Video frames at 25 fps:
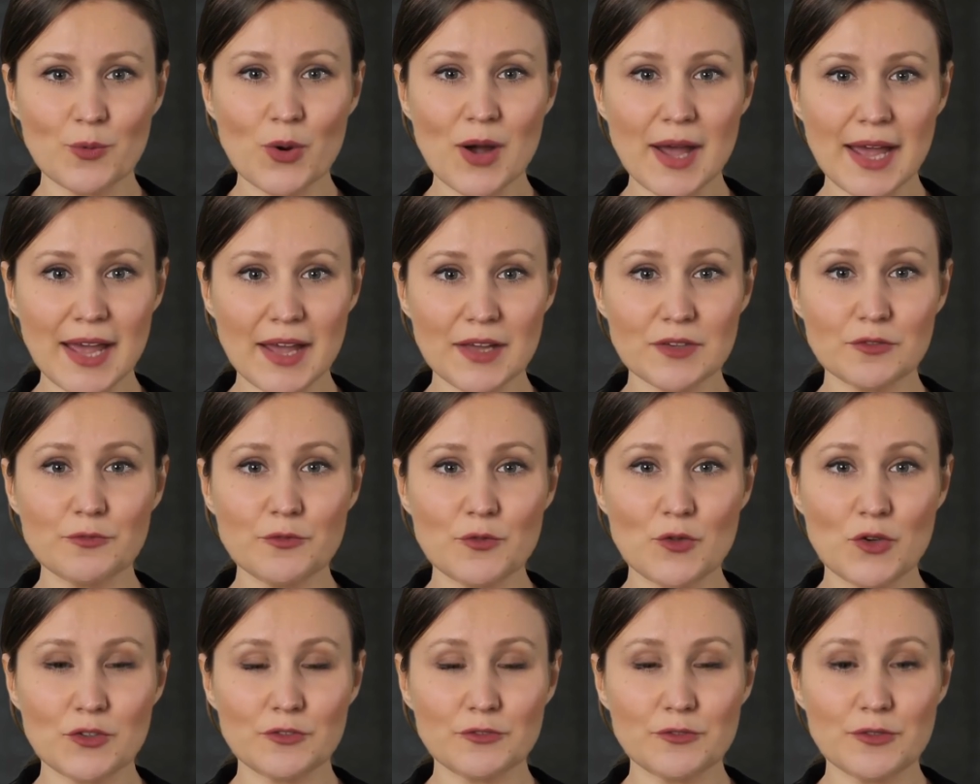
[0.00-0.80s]
plan
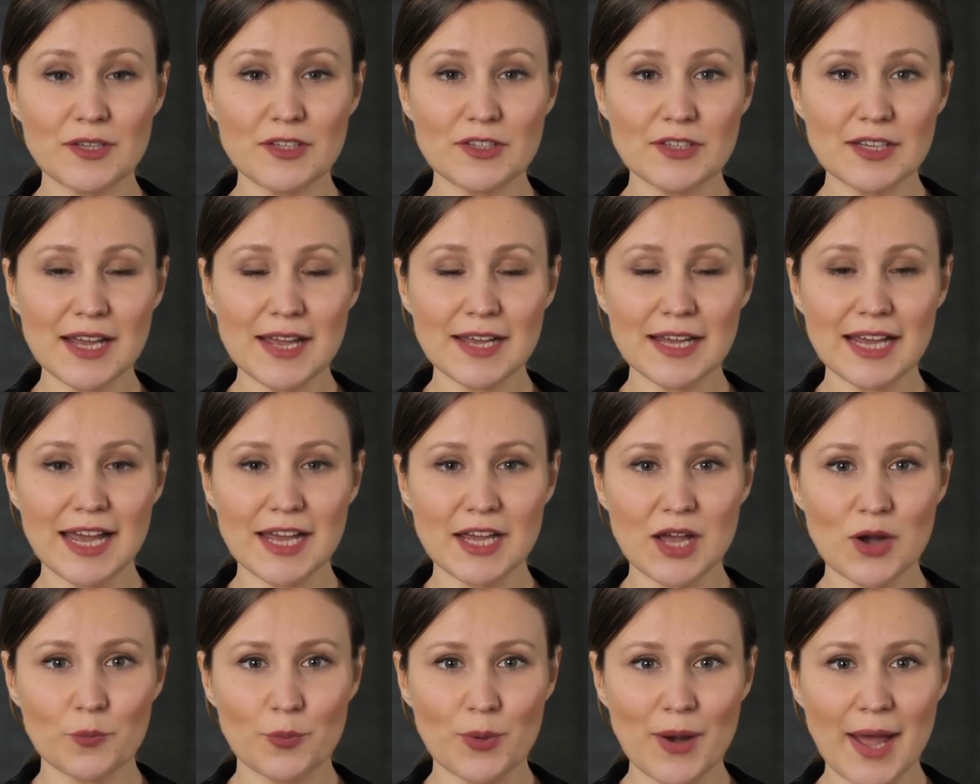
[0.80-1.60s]
for a fintech
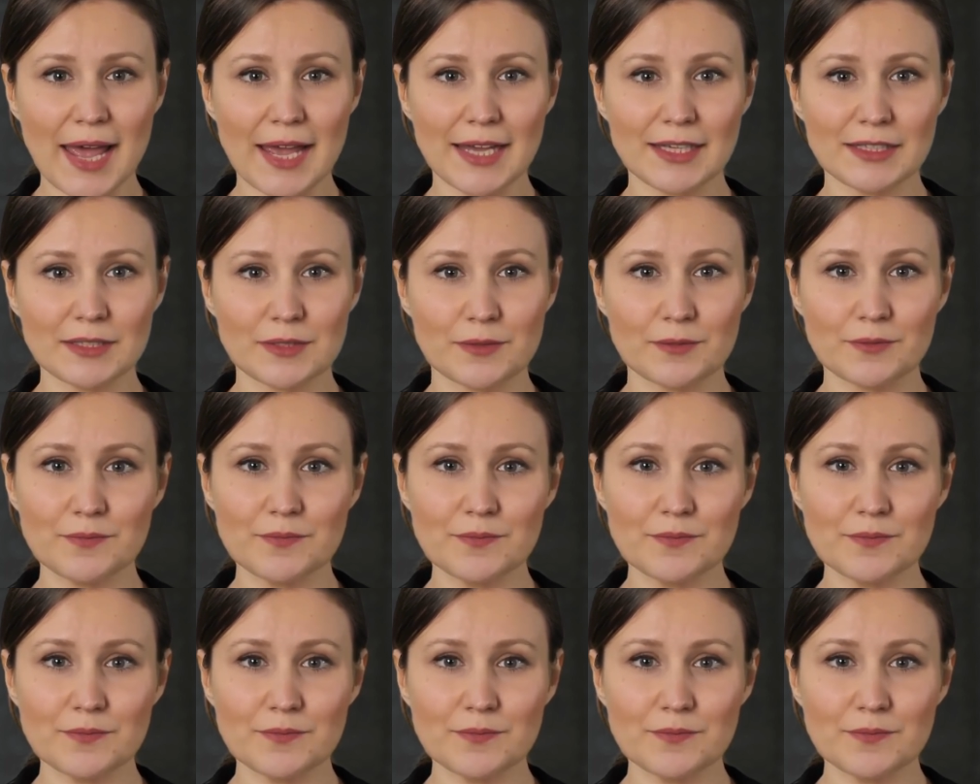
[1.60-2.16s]
enterprise.